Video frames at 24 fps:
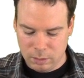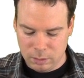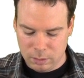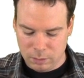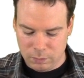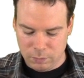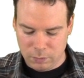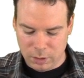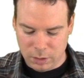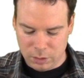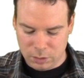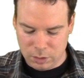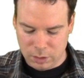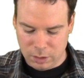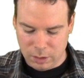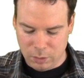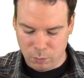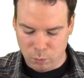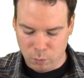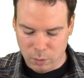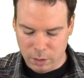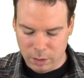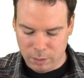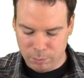fraction
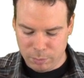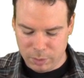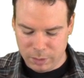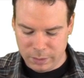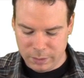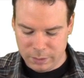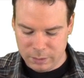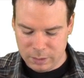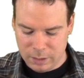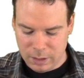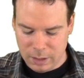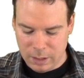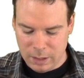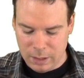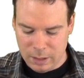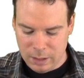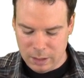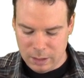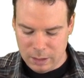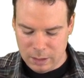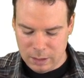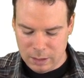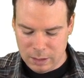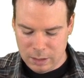again, 1 plus
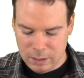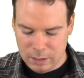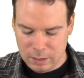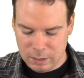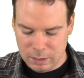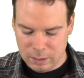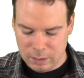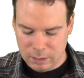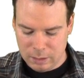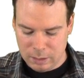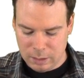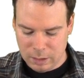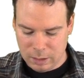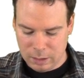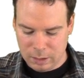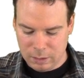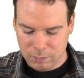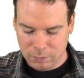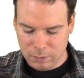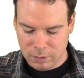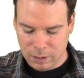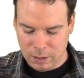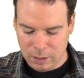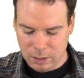a e to the
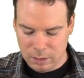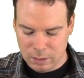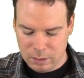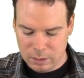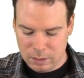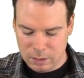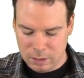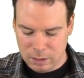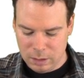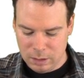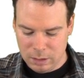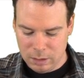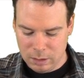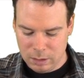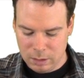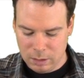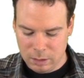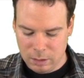negative kt